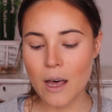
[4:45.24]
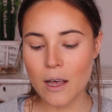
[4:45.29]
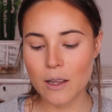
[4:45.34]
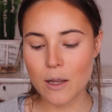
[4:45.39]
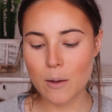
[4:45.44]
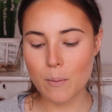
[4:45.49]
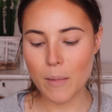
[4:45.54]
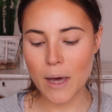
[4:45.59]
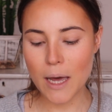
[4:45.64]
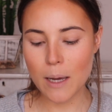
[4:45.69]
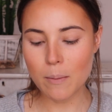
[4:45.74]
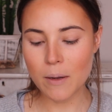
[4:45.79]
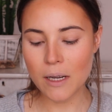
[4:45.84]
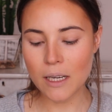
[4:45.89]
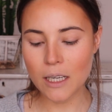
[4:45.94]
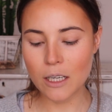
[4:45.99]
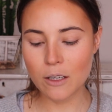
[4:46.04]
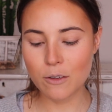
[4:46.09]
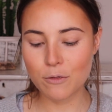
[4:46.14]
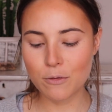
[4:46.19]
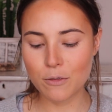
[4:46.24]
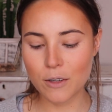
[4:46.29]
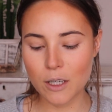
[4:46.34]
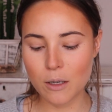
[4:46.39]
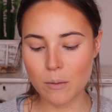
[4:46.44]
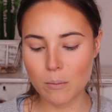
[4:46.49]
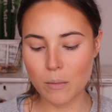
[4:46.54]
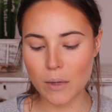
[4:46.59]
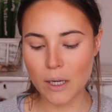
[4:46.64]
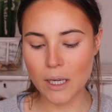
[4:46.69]
the Maybelline
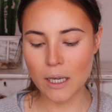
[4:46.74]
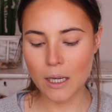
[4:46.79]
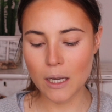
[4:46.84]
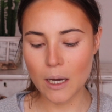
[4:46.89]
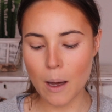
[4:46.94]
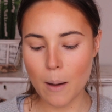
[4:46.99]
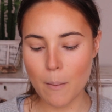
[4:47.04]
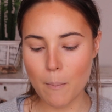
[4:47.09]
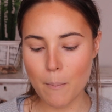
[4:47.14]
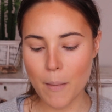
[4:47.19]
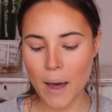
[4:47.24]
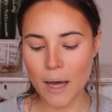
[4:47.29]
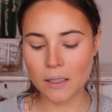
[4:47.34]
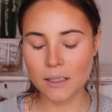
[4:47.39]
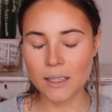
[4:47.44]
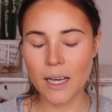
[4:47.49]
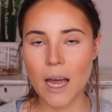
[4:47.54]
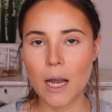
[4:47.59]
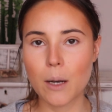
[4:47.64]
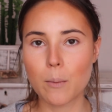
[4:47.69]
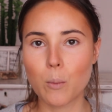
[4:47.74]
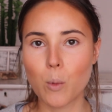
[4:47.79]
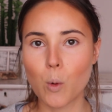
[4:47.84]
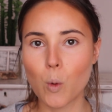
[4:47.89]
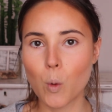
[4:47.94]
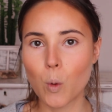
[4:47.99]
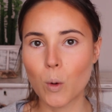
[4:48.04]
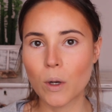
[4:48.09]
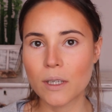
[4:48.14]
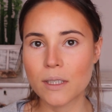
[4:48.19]
Fit Me Matte and
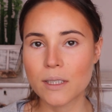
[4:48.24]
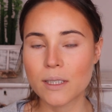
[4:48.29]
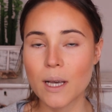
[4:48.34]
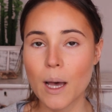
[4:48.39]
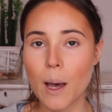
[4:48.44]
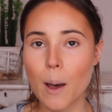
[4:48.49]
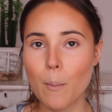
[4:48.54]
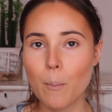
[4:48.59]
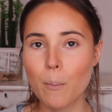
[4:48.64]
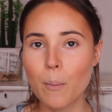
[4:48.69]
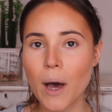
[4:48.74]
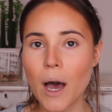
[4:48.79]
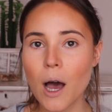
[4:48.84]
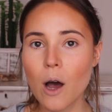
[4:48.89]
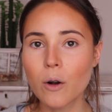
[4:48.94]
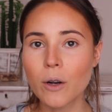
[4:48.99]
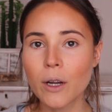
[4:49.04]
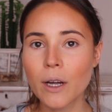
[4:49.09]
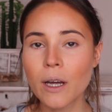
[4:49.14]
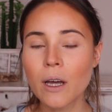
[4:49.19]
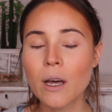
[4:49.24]
Poreless powder.